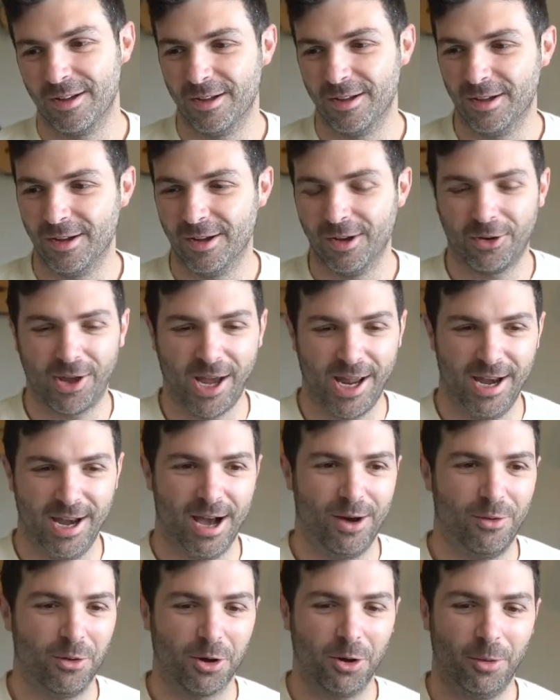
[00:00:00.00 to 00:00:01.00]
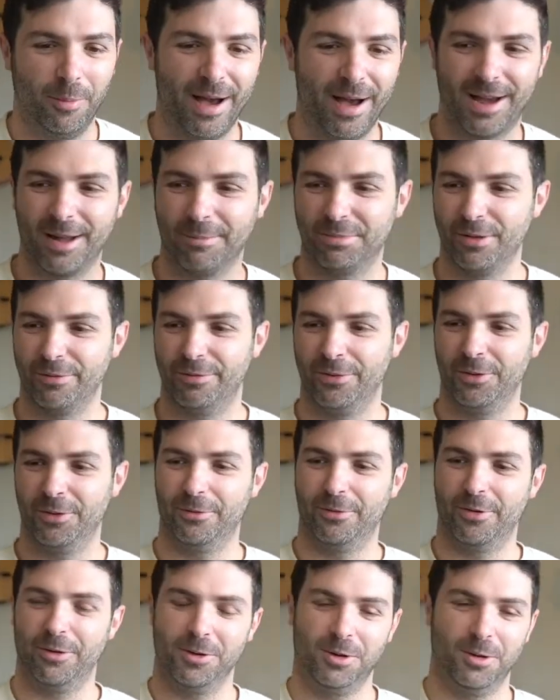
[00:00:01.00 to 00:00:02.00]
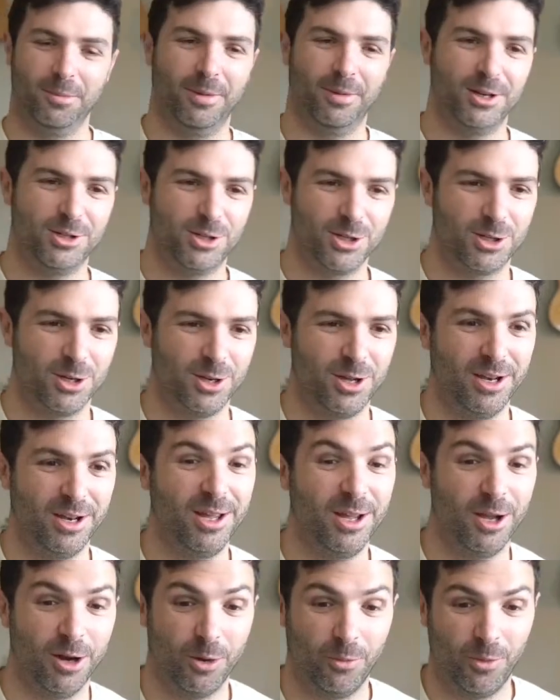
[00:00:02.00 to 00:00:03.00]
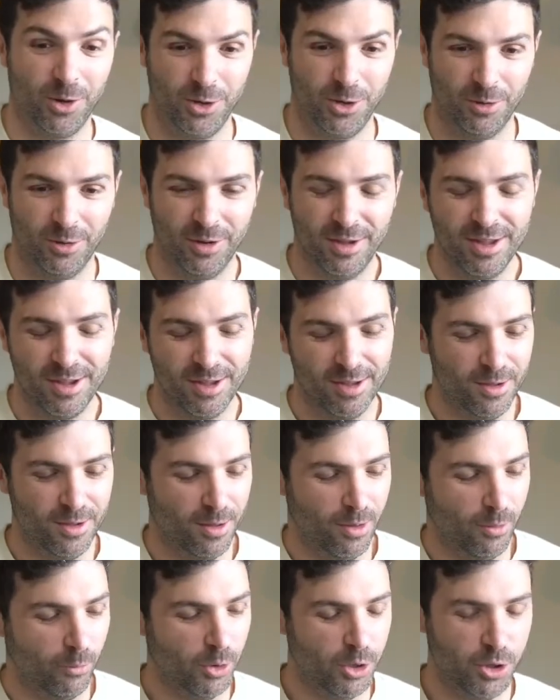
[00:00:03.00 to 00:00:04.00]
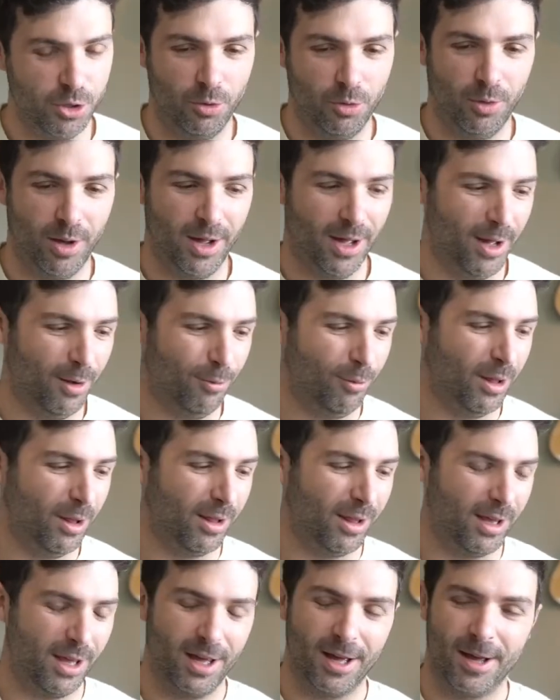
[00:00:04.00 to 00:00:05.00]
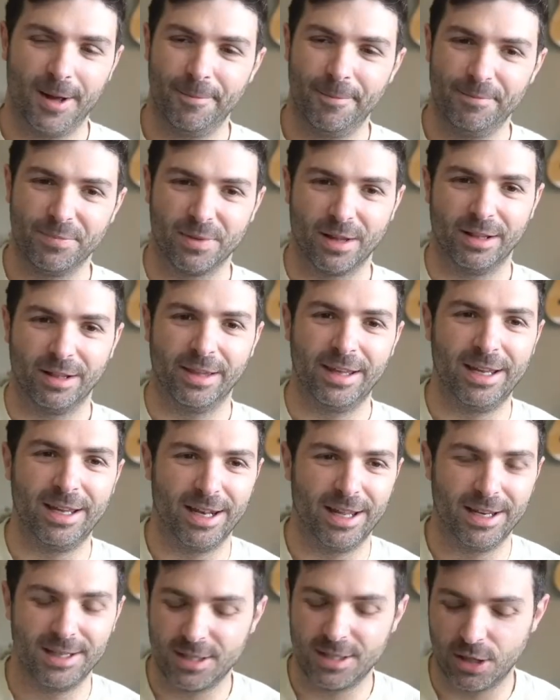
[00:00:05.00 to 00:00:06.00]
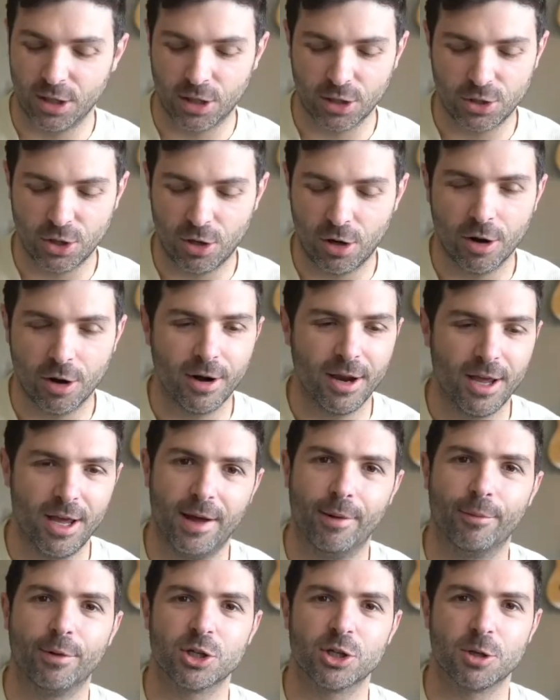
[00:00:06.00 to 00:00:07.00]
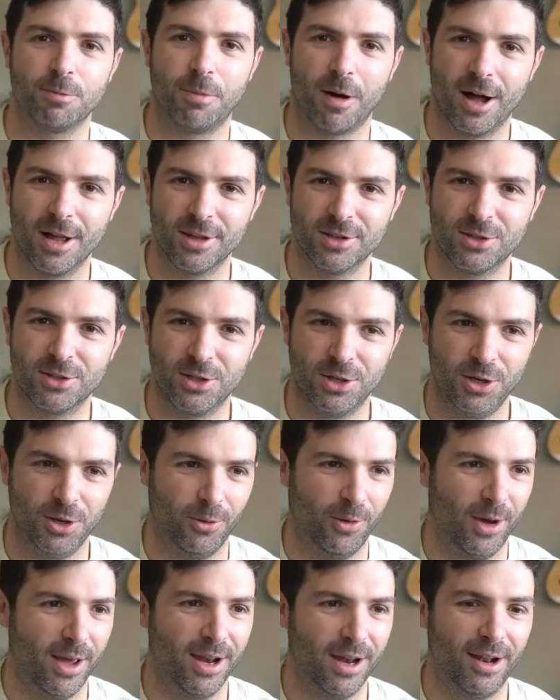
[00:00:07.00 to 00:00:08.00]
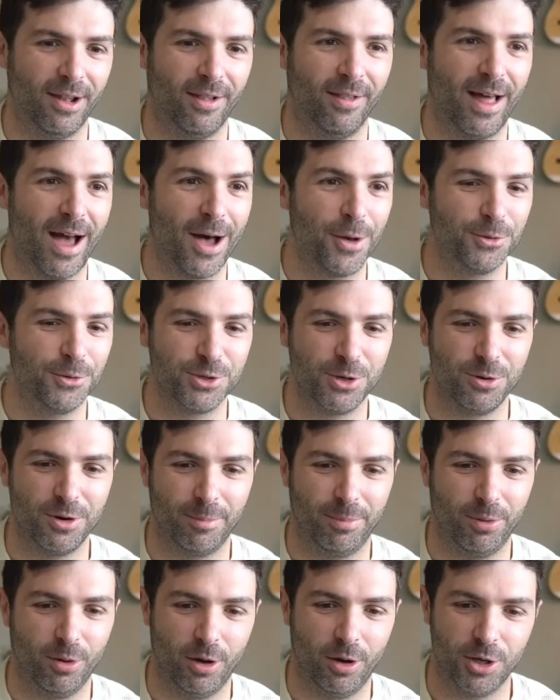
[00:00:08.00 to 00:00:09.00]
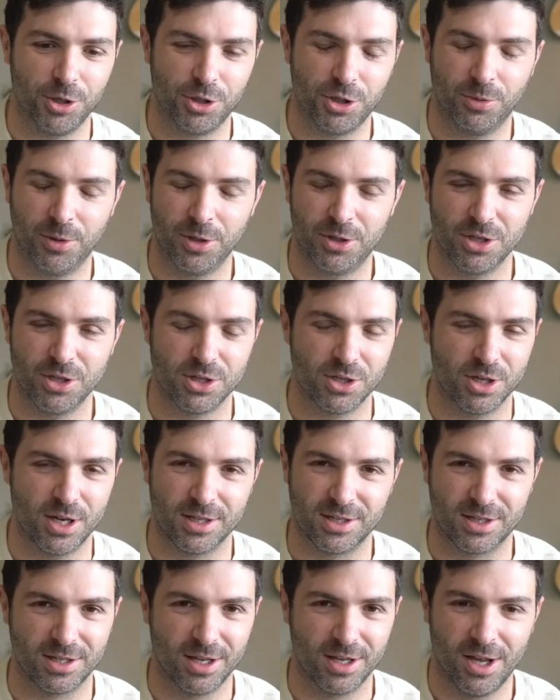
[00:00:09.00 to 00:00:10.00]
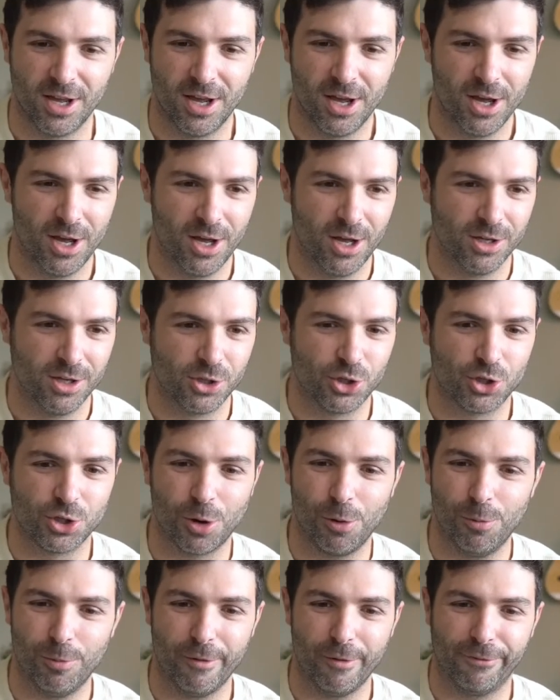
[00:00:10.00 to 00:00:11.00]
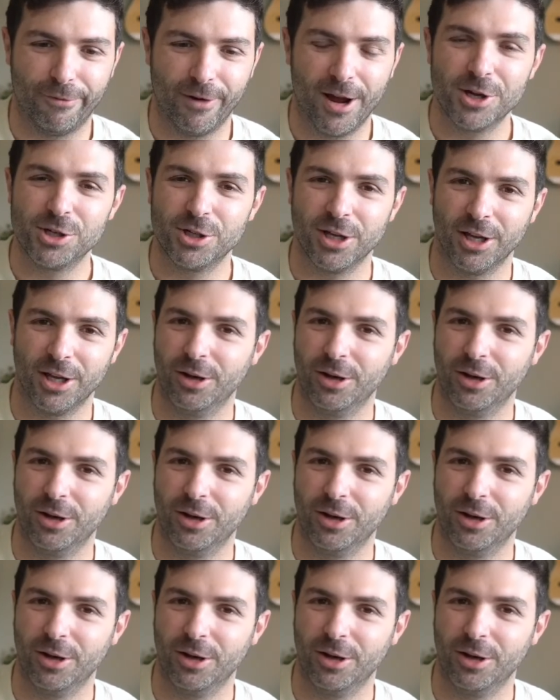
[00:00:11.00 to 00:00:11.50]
Okay, now I'll go back up to full volume, but just so you can hear when you really lean into the guitar, it responds to you and it allows you to push, which is just so refreshing.